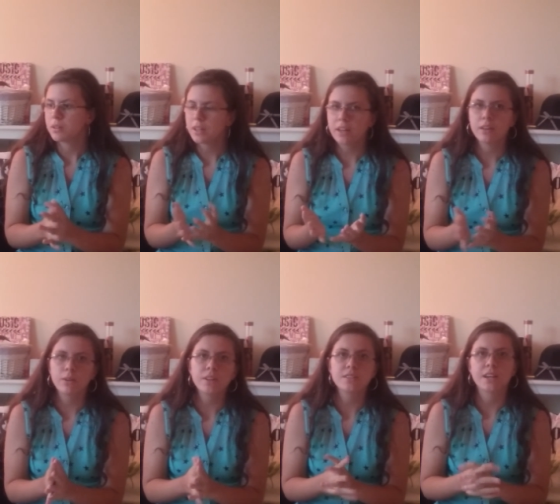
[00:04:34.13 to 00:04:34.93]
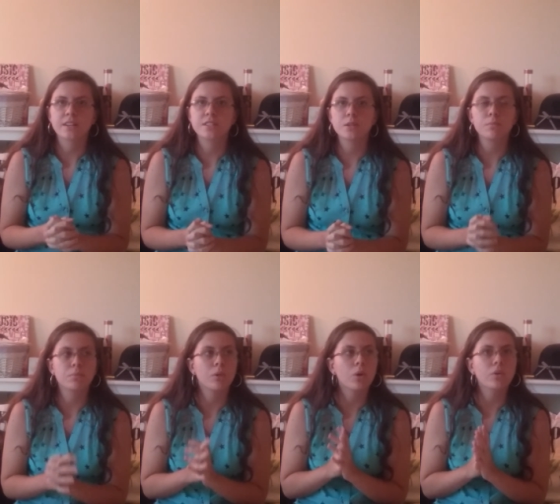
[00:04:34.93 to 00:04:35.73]
yeah, you can text them,
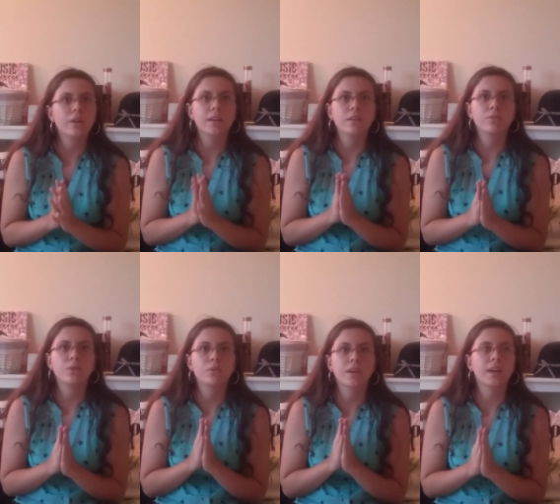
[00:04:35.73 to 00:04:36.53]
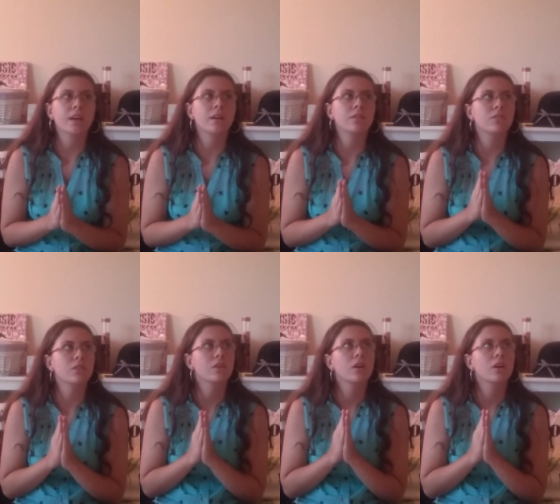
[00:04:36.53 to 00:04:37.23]
only if you can't